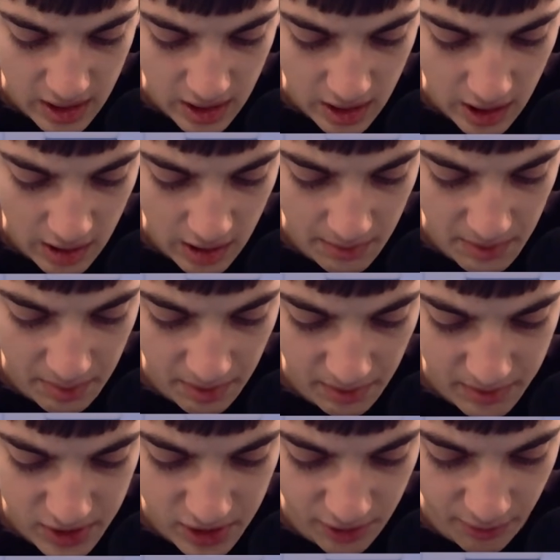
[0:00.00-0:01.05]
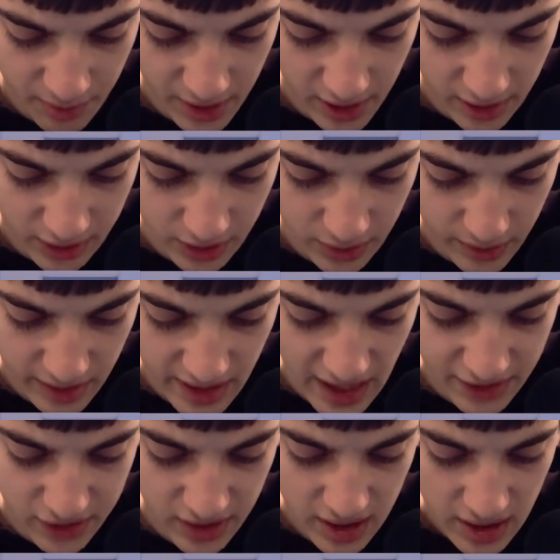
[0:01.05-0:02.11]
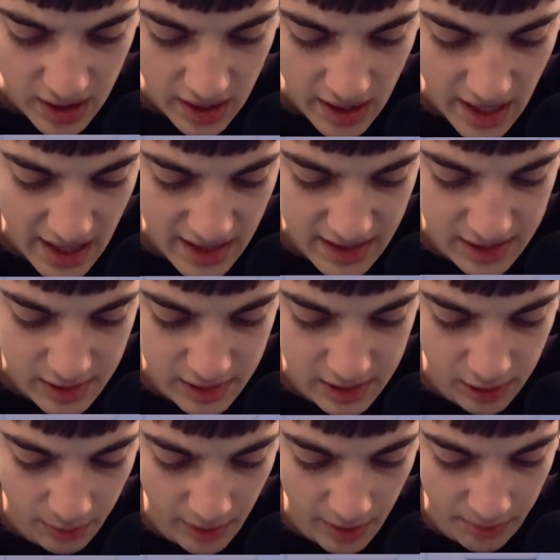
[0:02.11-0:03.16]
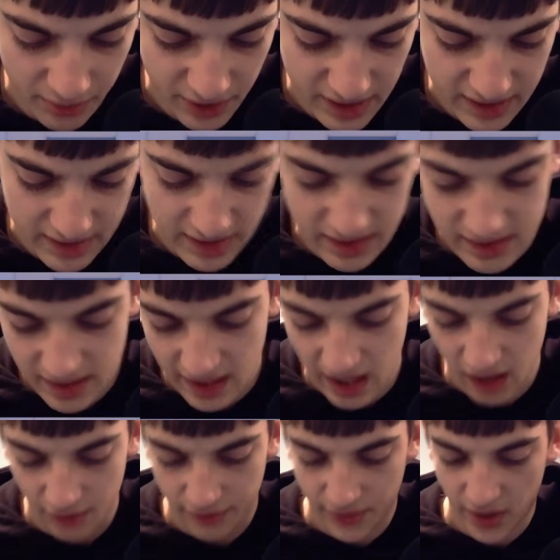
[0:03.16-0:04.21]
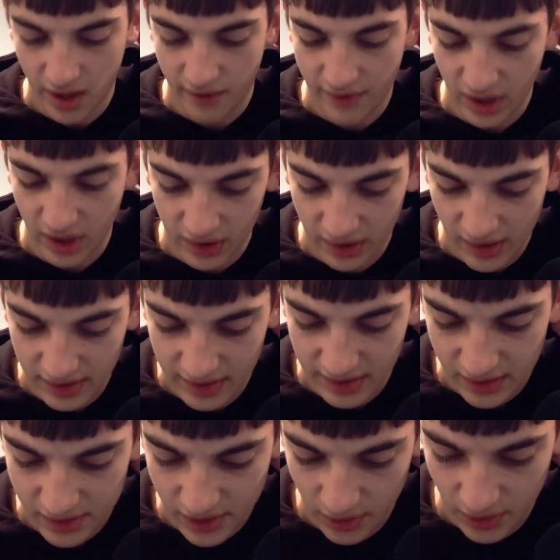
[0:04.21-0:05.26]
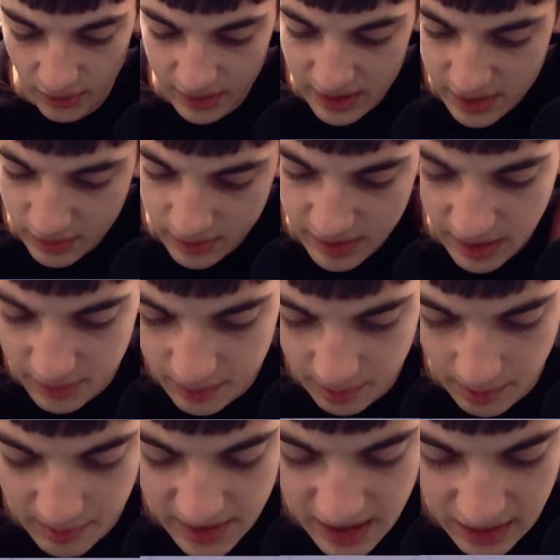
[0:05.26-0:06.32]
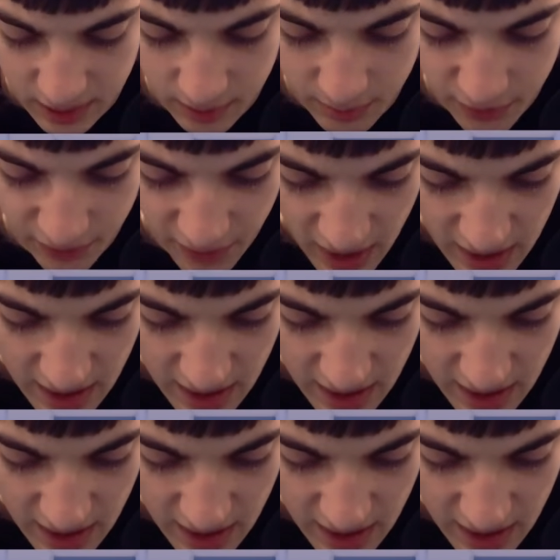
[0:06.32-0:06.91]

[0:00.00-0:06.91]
I probably should have put it on the Queen. Actually, it is still a pretty decent health Valkyrie right there. So that was probably a good move.